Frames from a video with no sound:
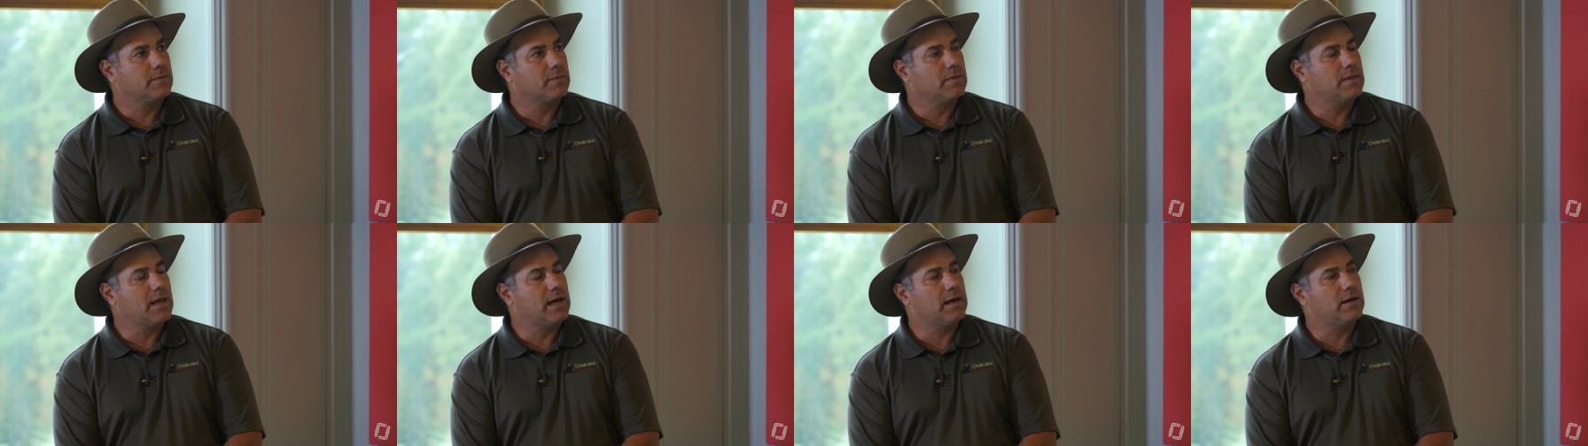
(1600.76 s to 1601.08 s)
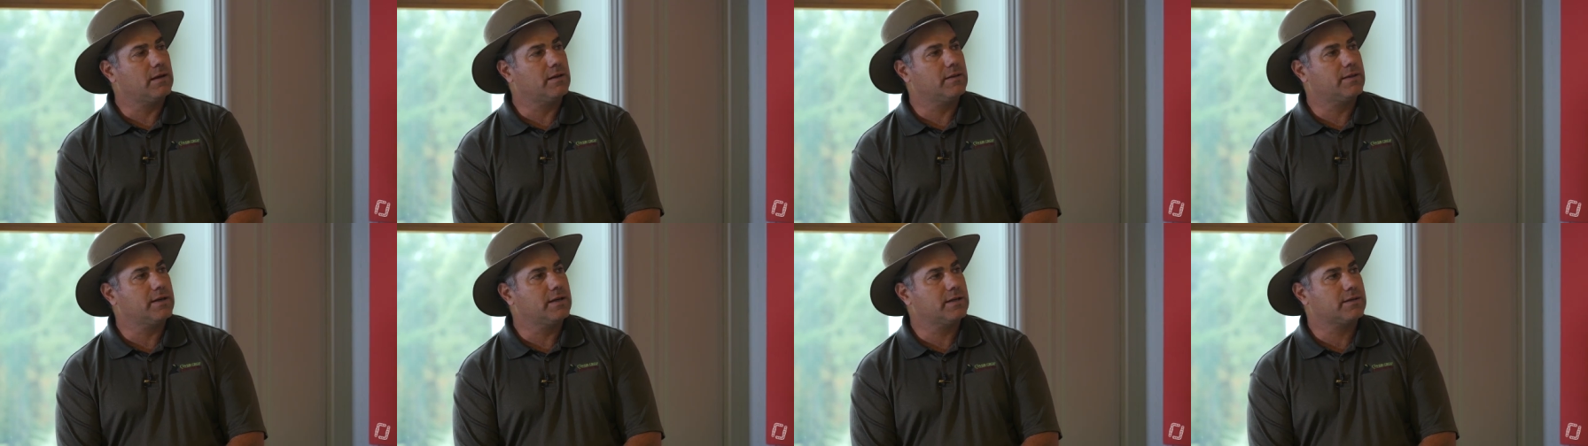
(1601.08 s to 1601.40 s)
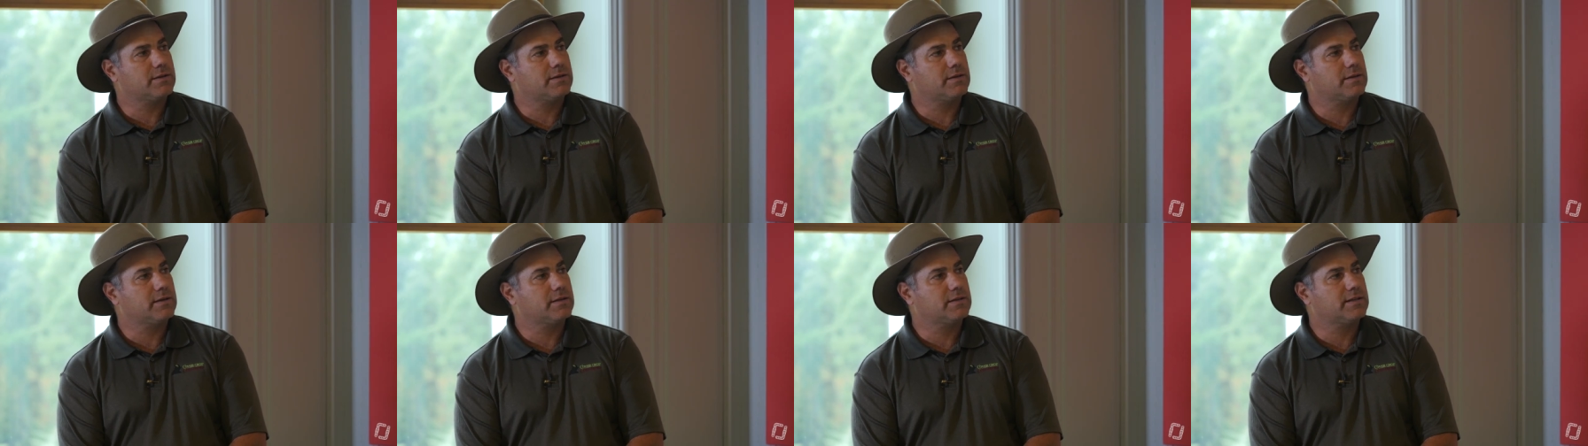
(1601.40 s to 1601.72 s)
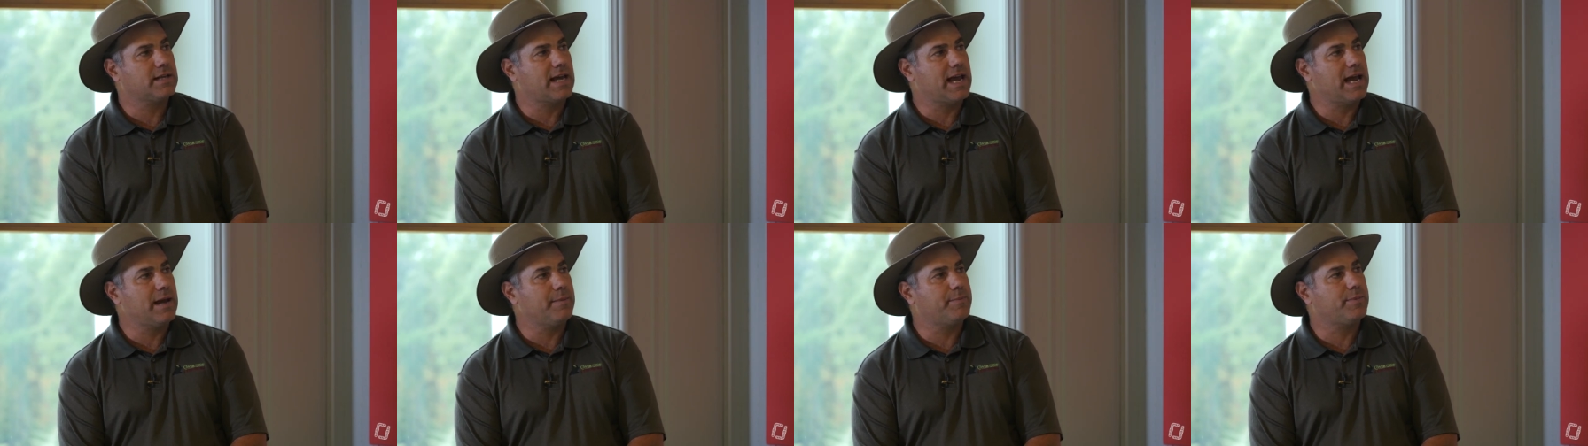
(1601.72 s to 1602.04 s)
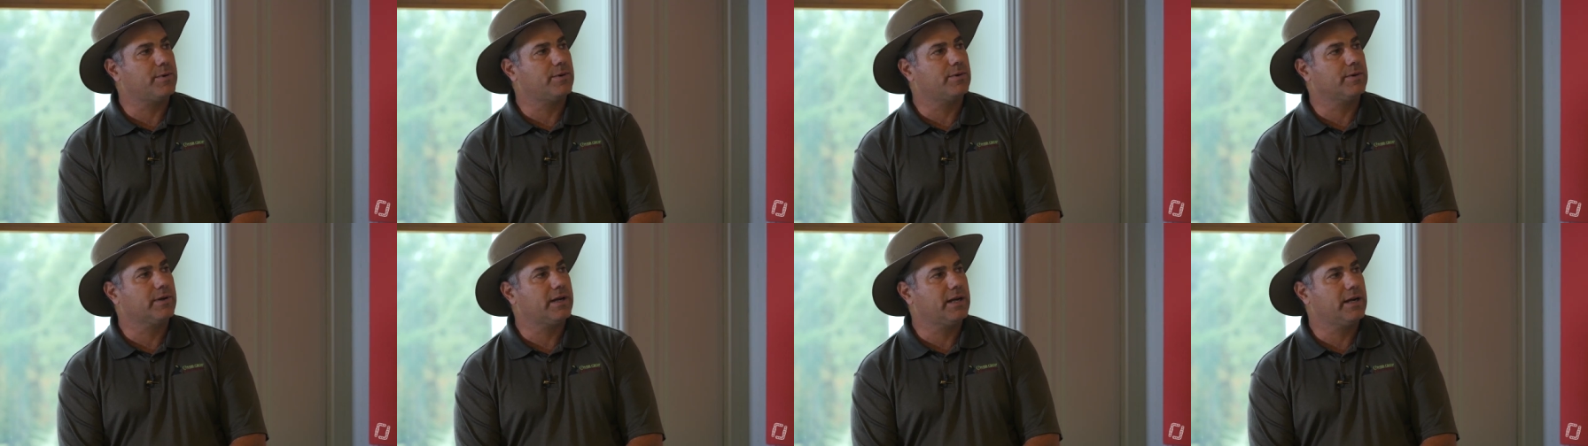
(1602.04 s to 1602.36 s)
Now, this
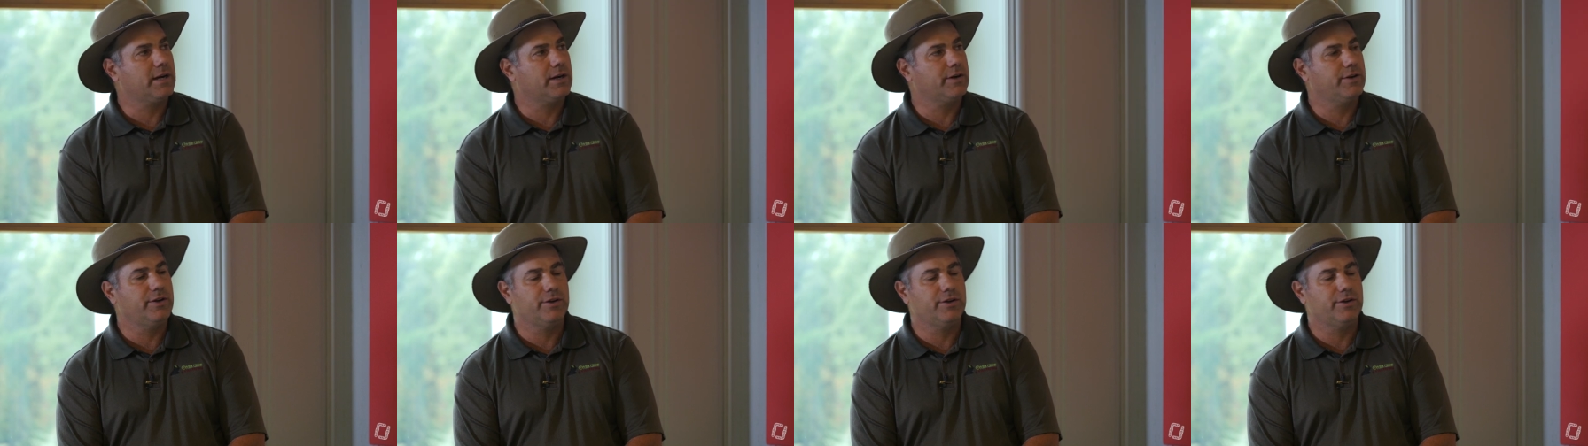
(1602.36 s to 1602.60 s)
example here,